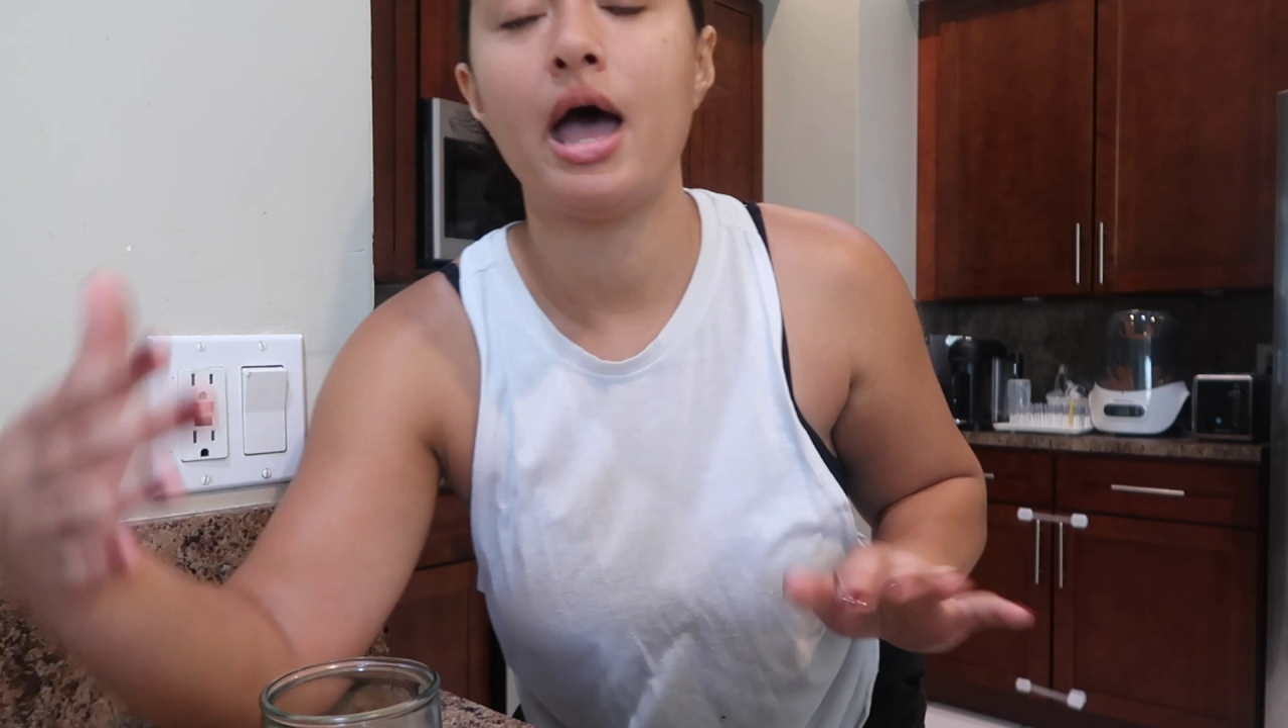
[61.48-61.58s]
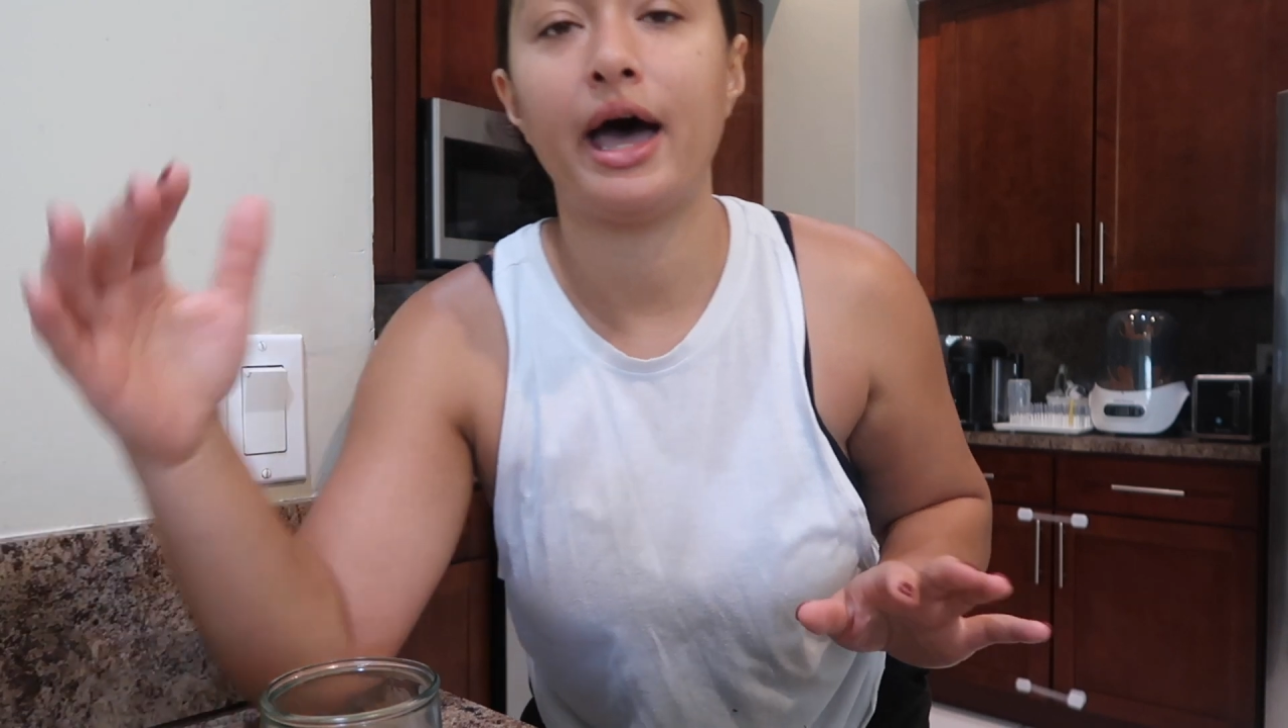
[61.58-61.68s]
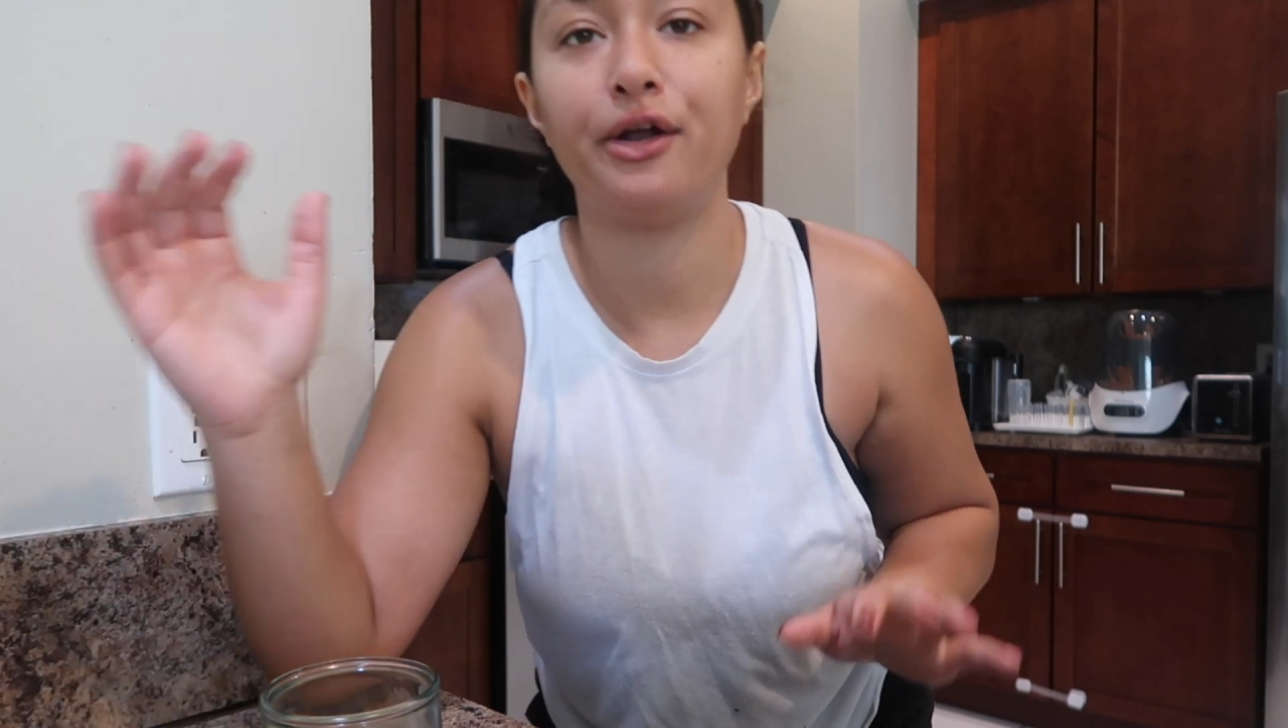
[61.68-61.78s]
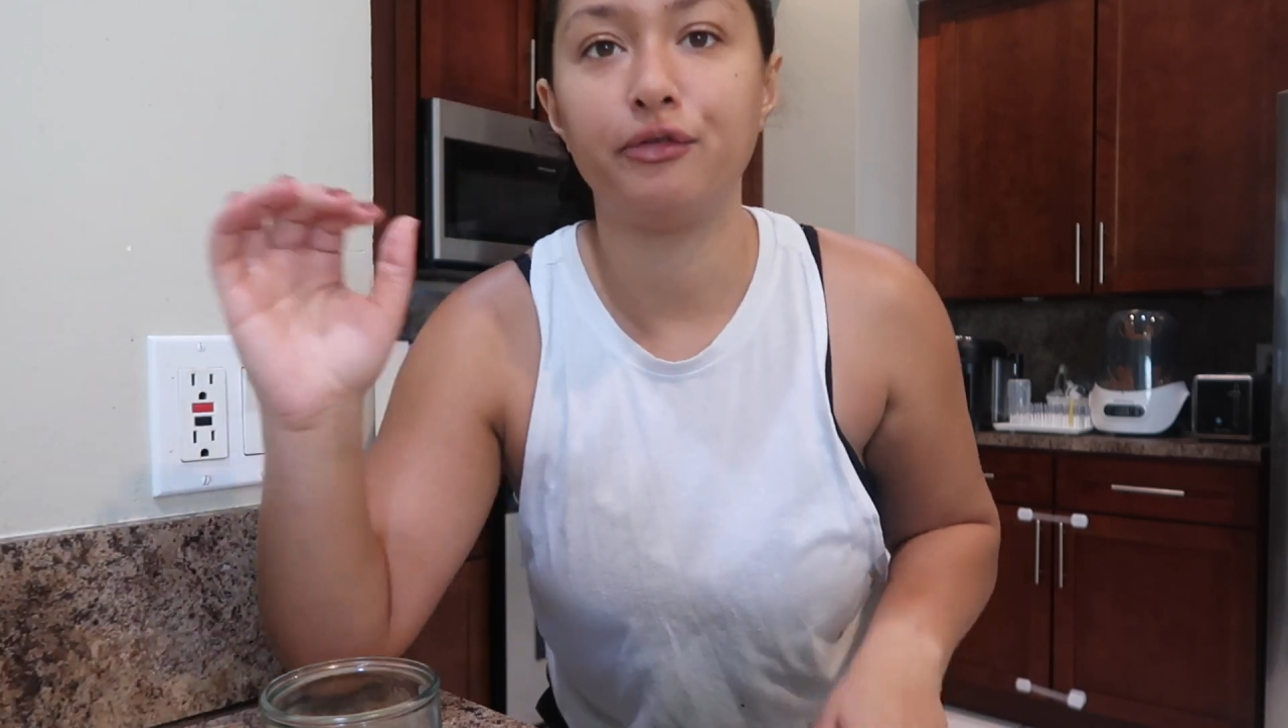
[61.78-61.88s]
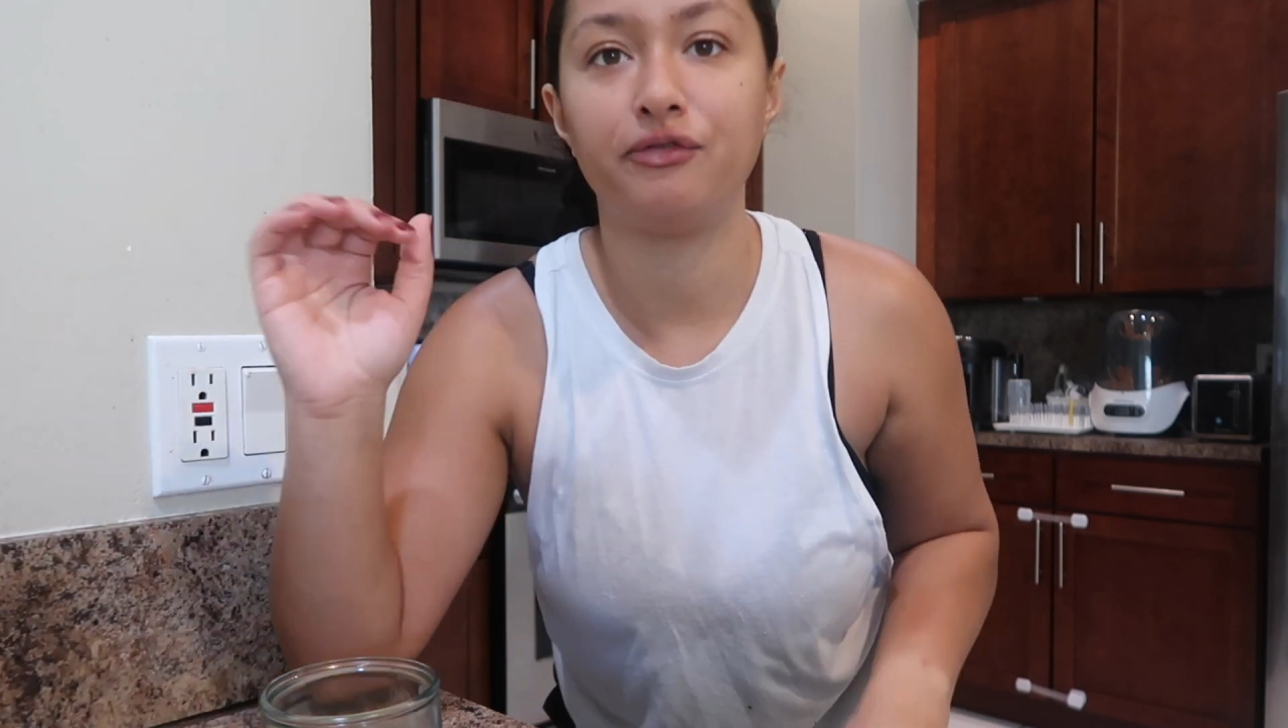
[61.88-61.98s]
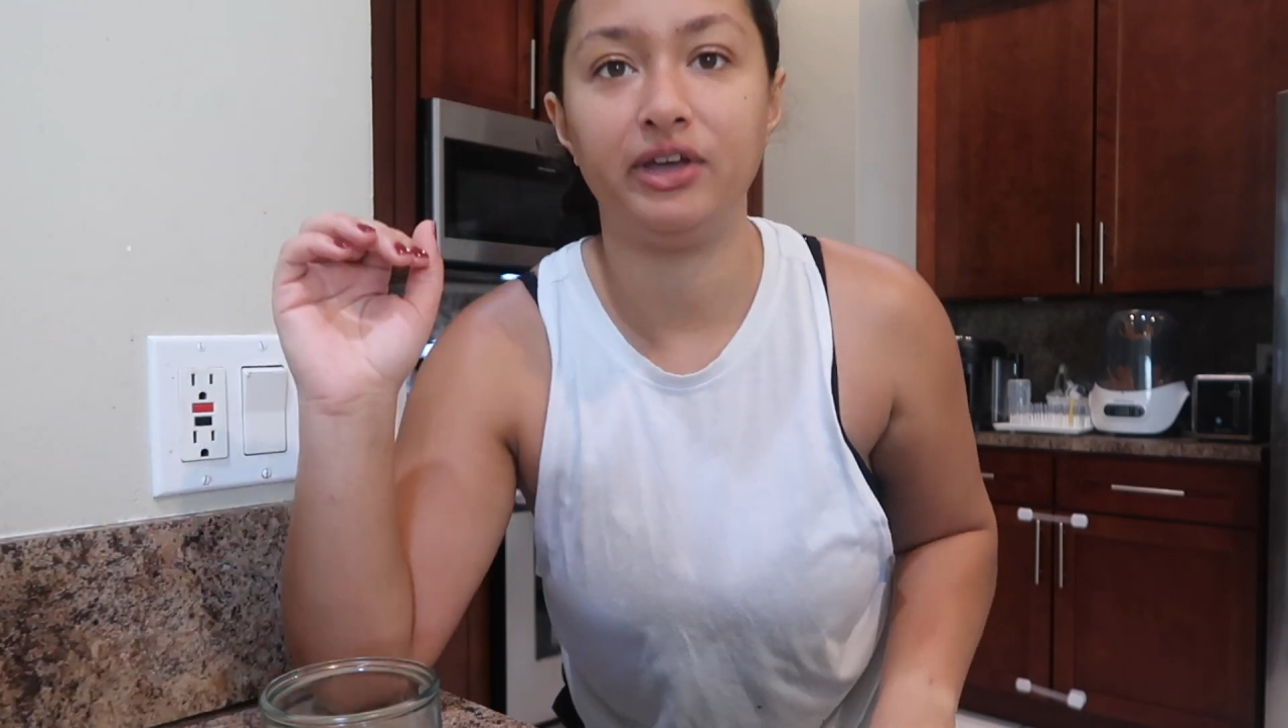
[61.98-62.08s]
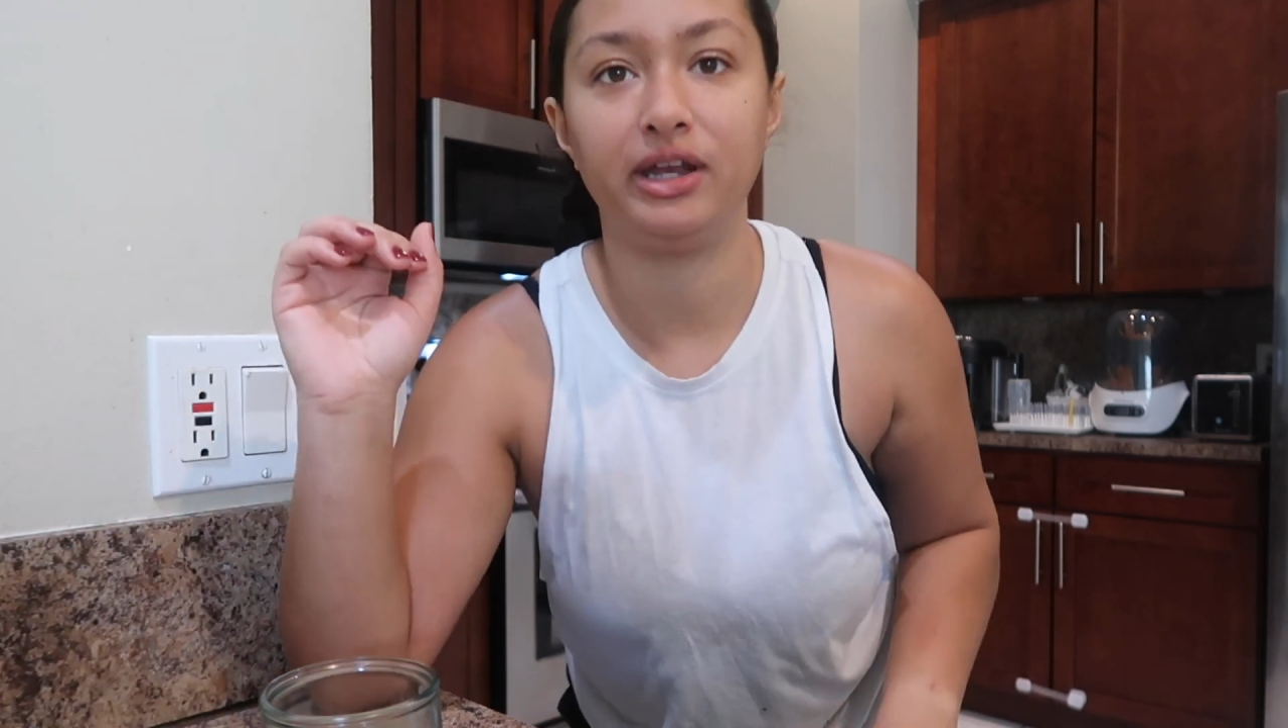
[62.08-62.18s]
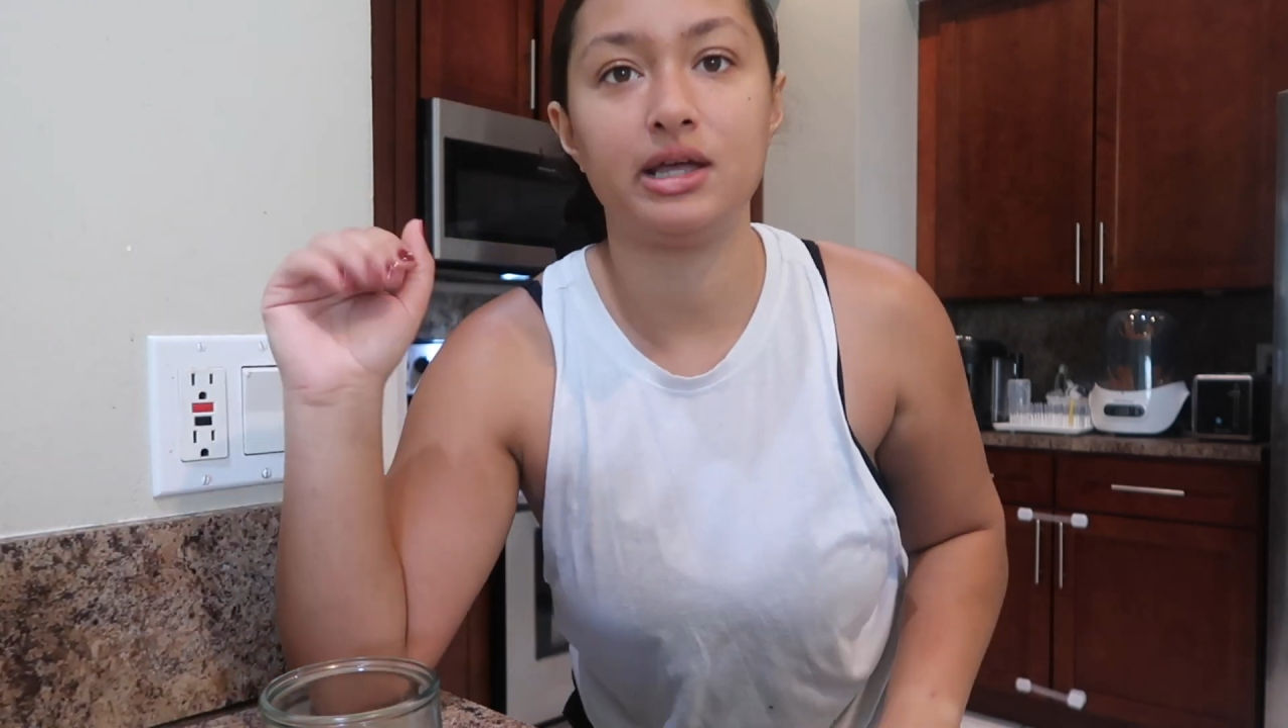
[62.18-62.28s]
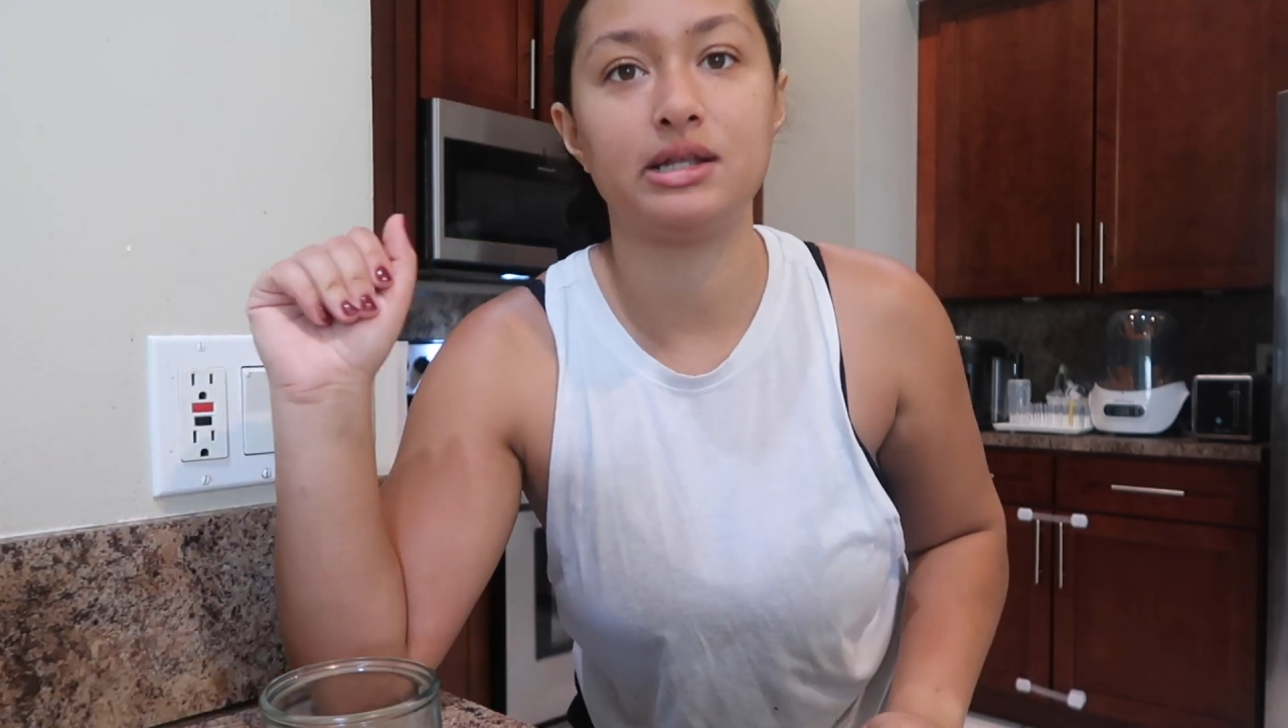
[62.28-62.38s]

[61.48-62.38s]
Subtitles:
I don't feed it